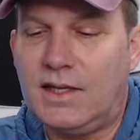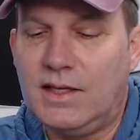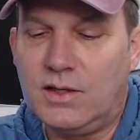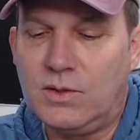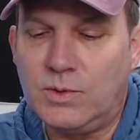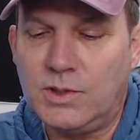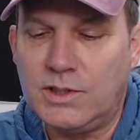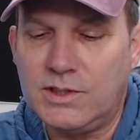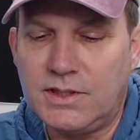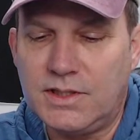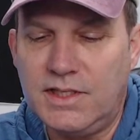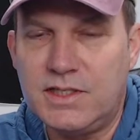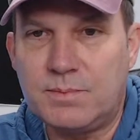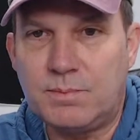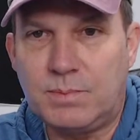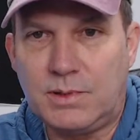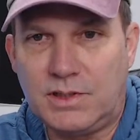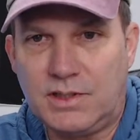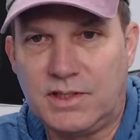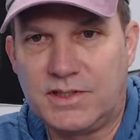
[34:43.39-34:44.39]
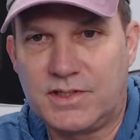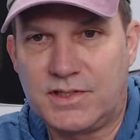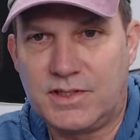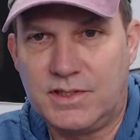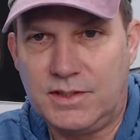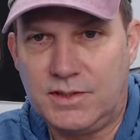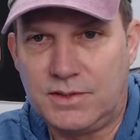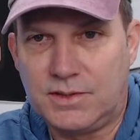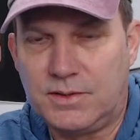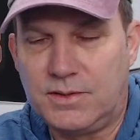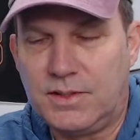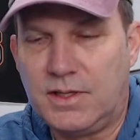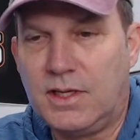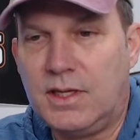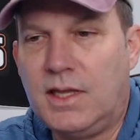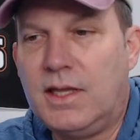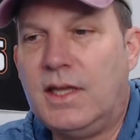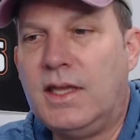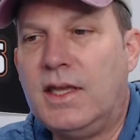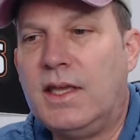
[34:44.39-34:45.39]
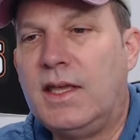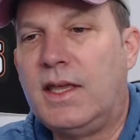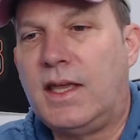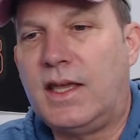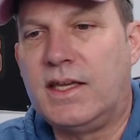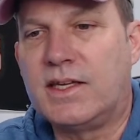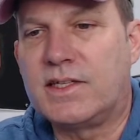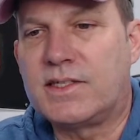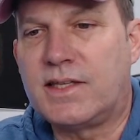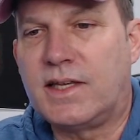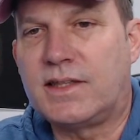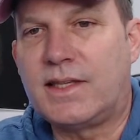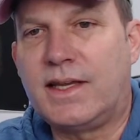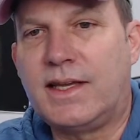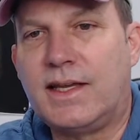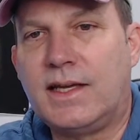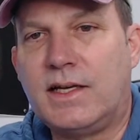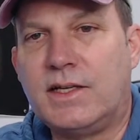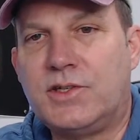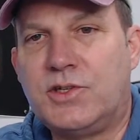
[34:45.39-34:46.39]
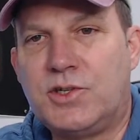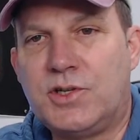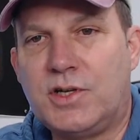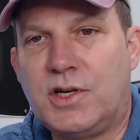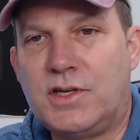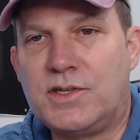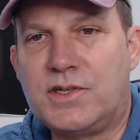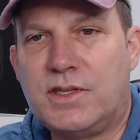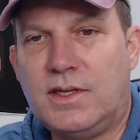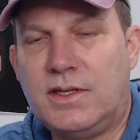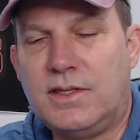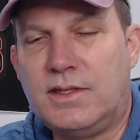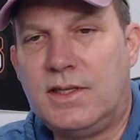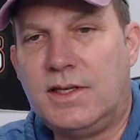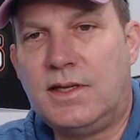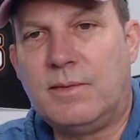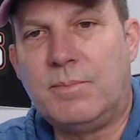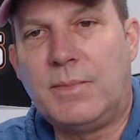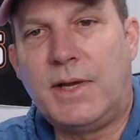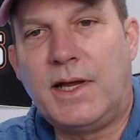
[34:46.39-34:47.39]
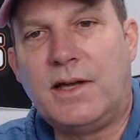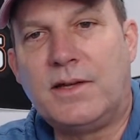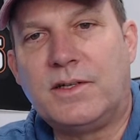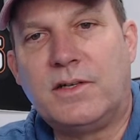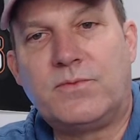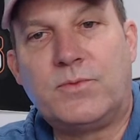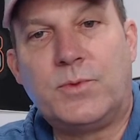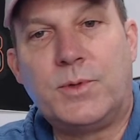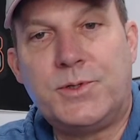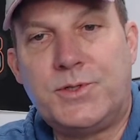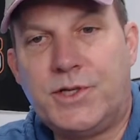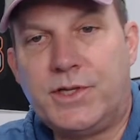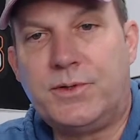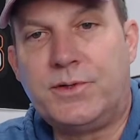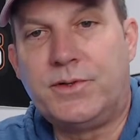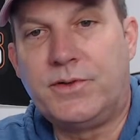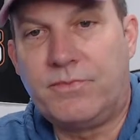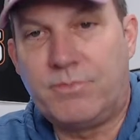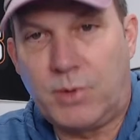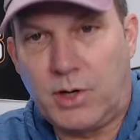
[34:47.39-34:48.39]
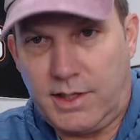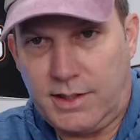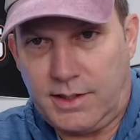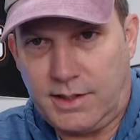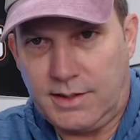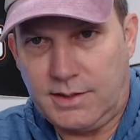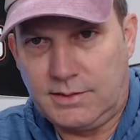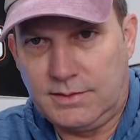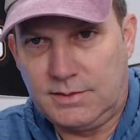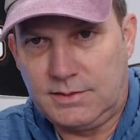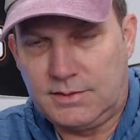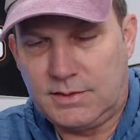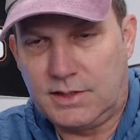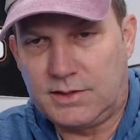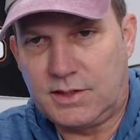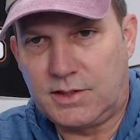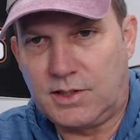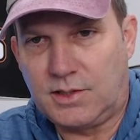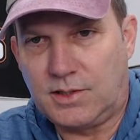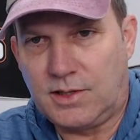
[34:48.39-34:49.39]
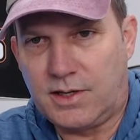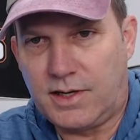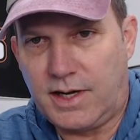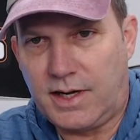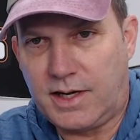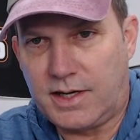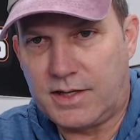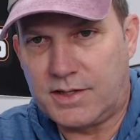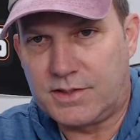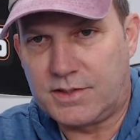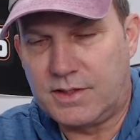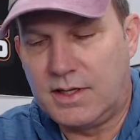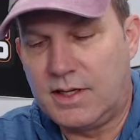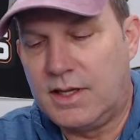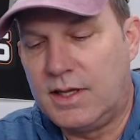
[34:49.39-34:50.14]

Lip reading: What these plugs do is that they adjust the amount of regenerative braking that the car has,